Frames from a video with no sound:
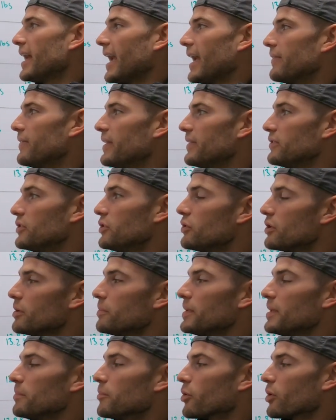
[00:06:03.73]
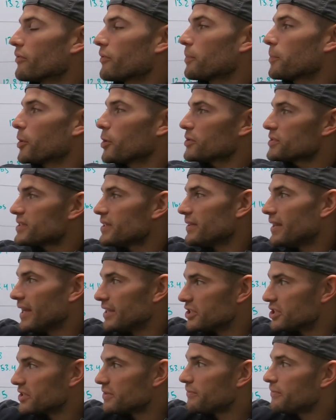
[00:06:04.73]
And you could be more of a person
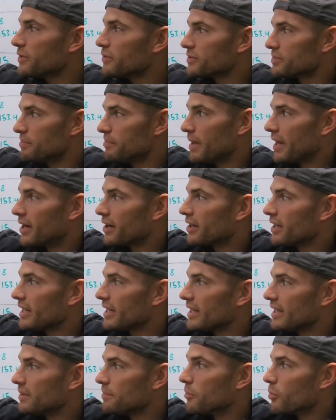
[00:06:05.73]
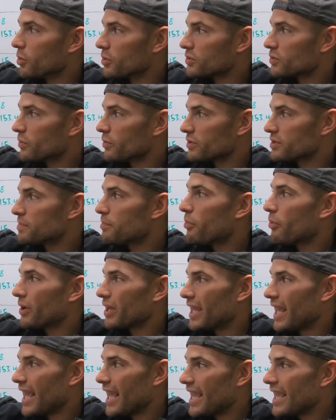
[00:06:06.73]
that just feels better eating more towards
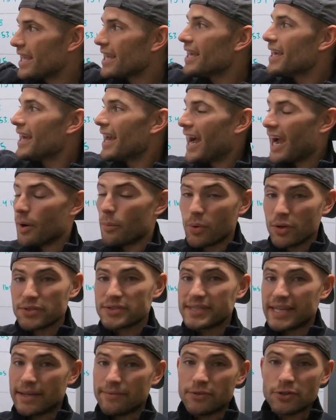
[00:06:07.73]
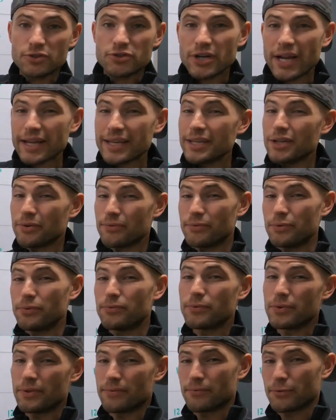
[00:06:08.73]
0.8. I will say, if you're tracking your
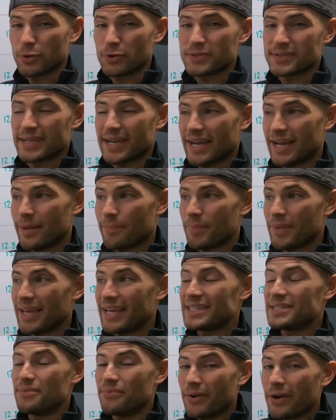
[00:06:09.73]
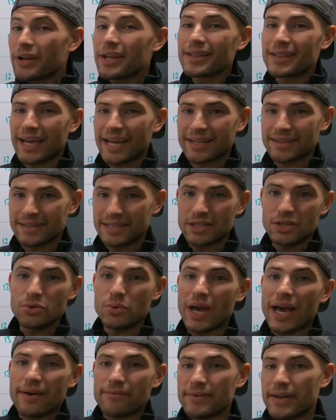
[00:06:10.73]
food for the first time, it's very likely
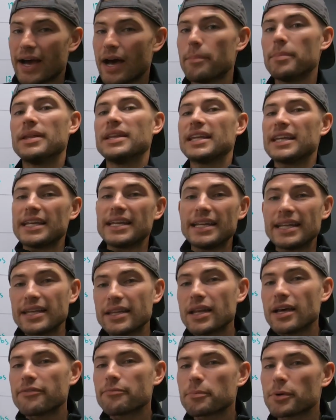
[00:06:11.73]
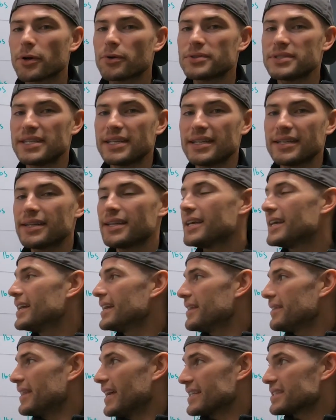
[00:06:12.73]
you have not been eating enough protein.
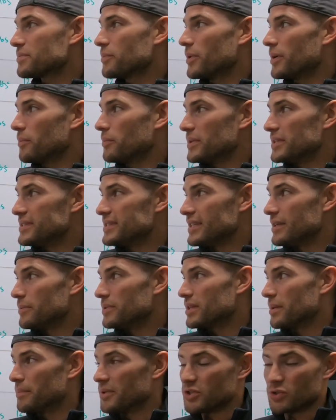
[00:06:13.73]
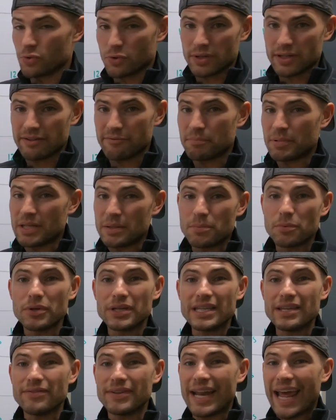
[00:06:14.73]
That's what we see with the majority of people,
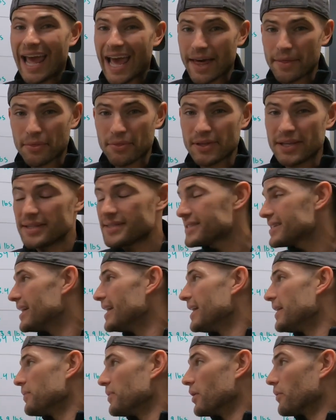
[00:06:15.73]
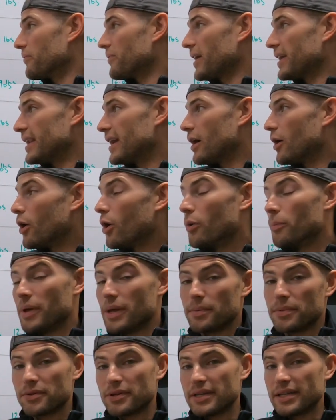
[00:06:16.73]
even athletes. They'll find out, oh,
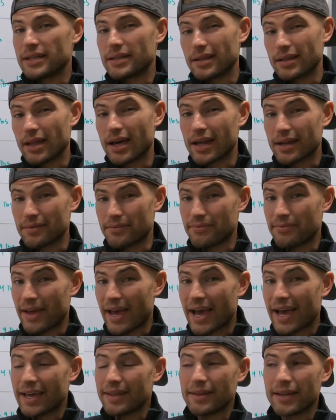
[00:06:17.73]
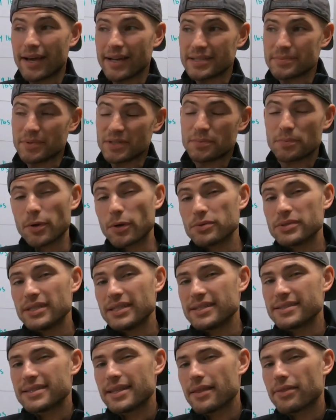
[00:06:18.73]
maybe they're eating a lot of fat and not as much
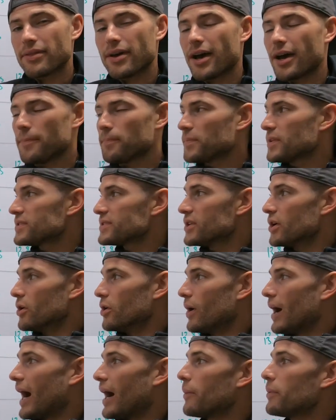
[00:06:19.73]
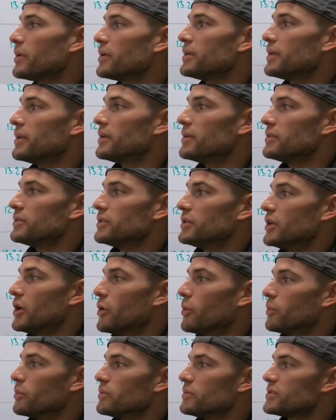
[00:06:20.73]
protein as they thought. So I would,
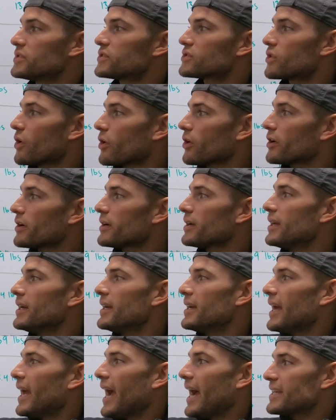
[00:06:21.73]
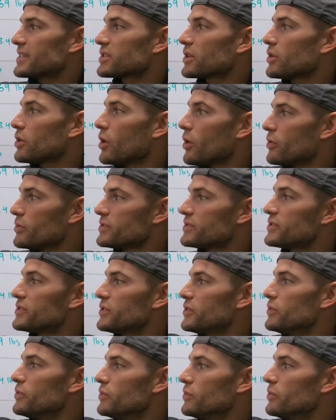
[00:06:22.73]
start as close
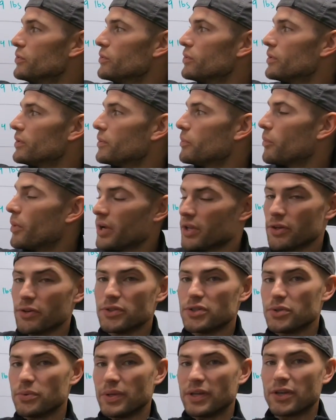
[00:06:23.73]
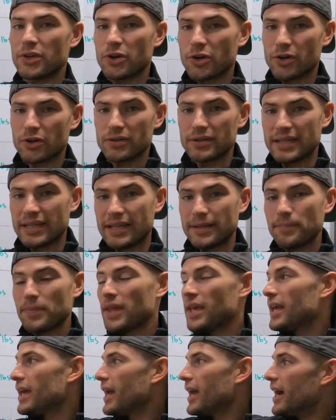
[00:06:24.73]
to what you're doing currently.
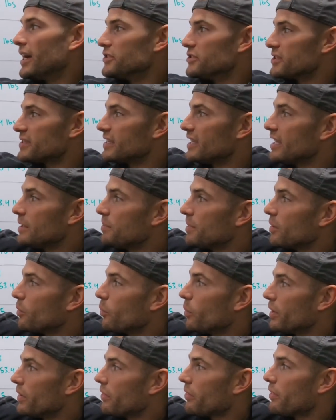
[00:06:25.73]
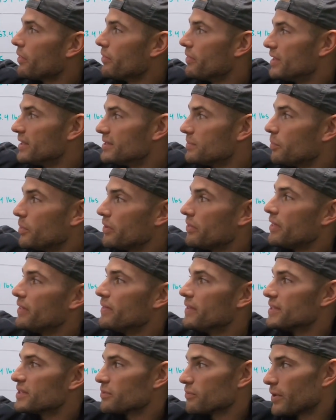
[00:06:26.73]
Just keep it
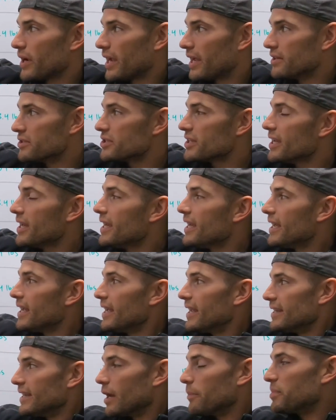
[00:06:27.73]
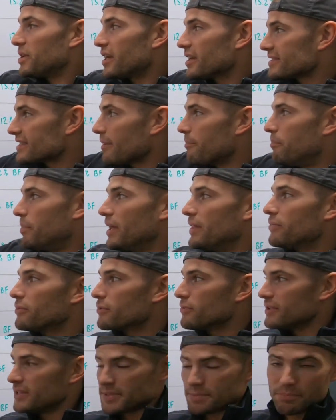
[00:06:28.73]
within this range. Now, because I've been
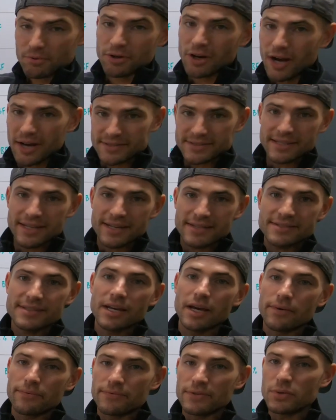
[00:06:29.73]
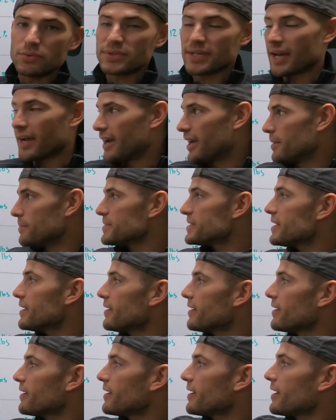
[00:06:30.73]
through this process a few times,
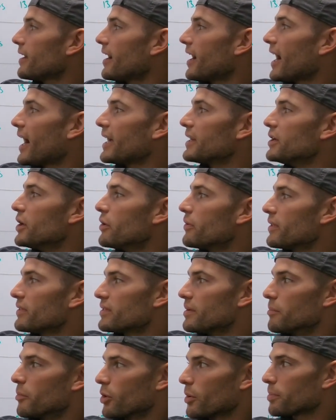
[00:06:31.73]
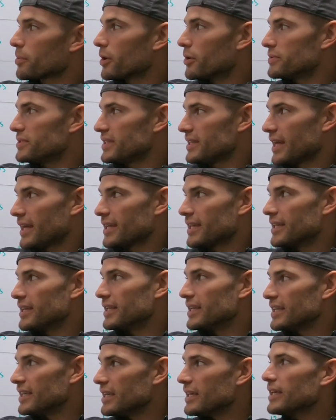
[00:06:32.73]
I know that the more protein I
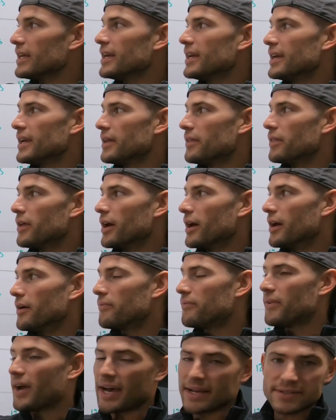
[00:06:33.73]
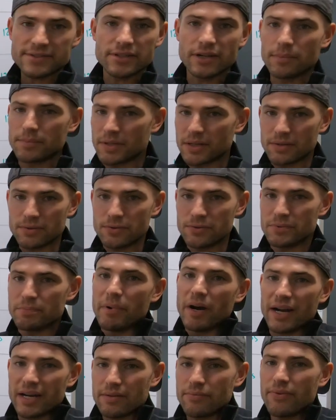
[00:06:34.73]
can eat, the faster I'm gonna lose
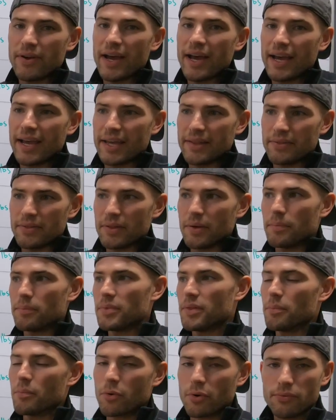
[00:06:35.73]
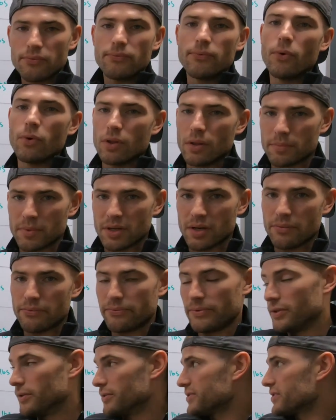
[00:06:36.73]
body fat and the more full I'm gonna
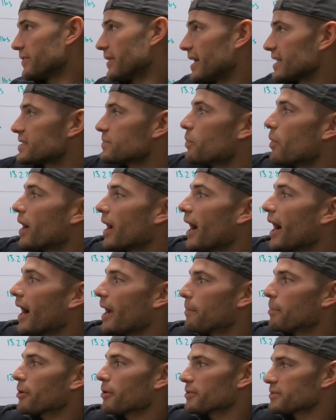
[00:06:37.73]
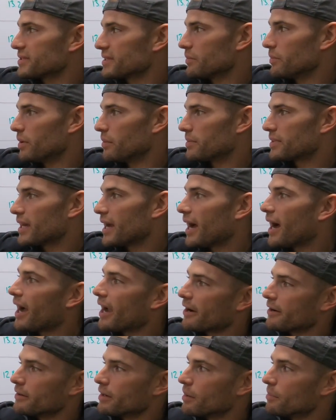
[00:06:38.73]
feel. So that's why I personally went with that
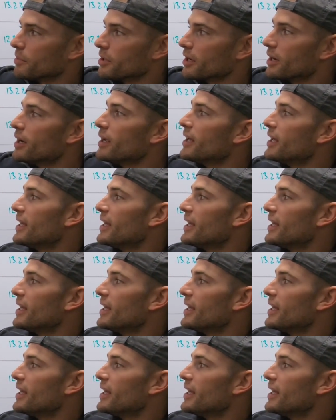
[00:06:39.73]
higher number.